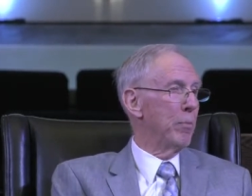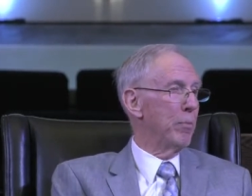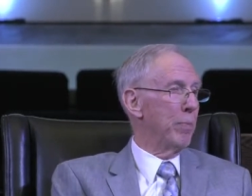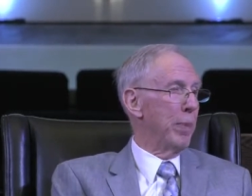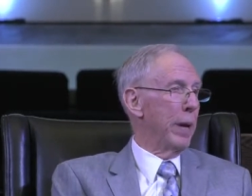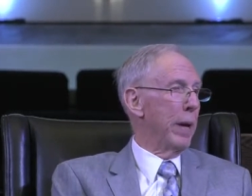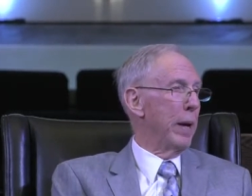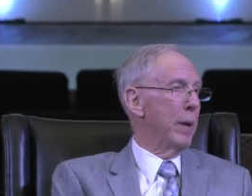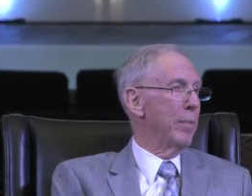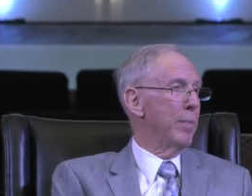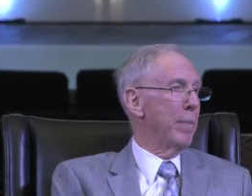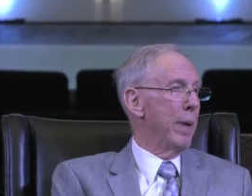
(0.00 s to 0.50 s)

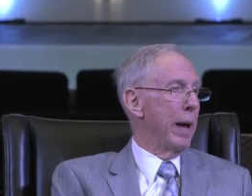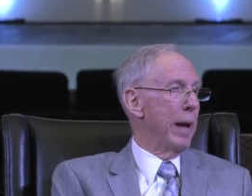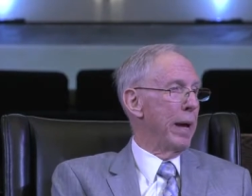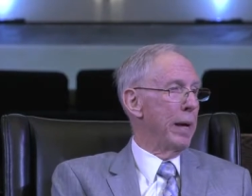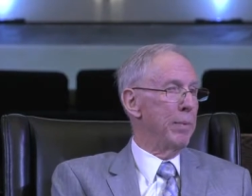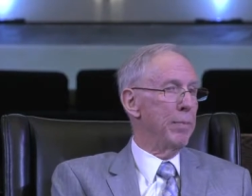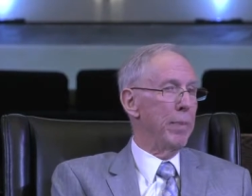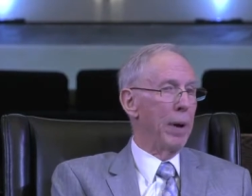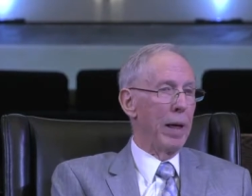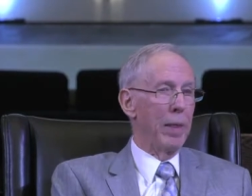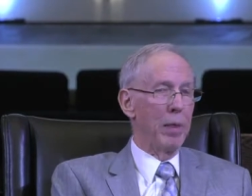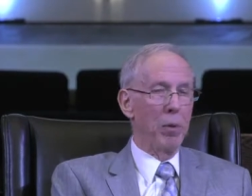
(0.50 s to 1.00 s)
being
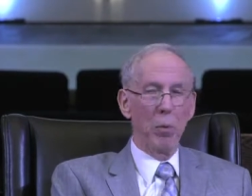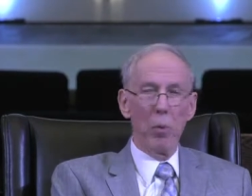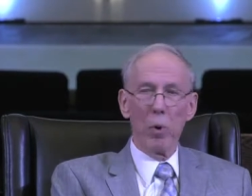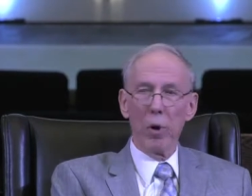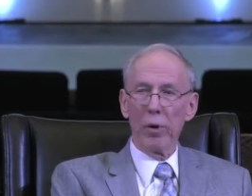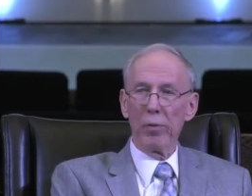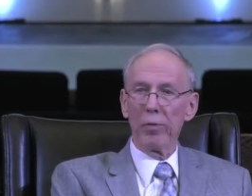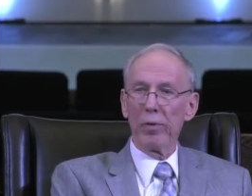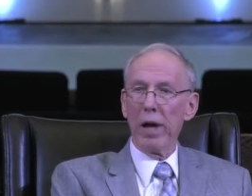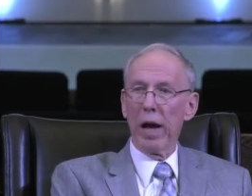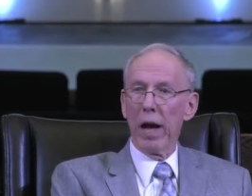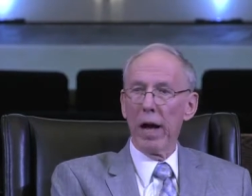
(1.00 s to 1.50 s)
made by the
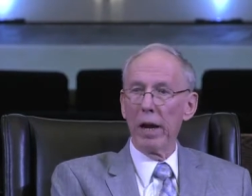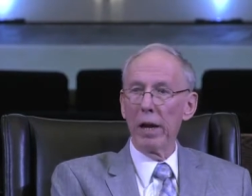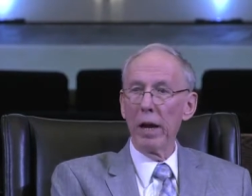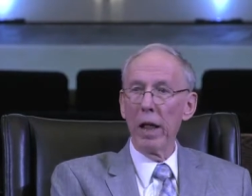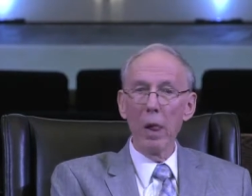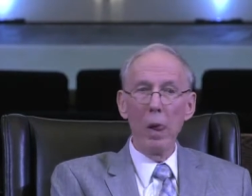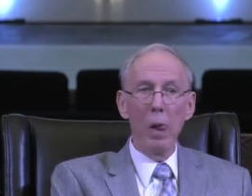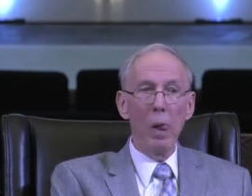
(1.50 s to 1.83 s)
Word of God,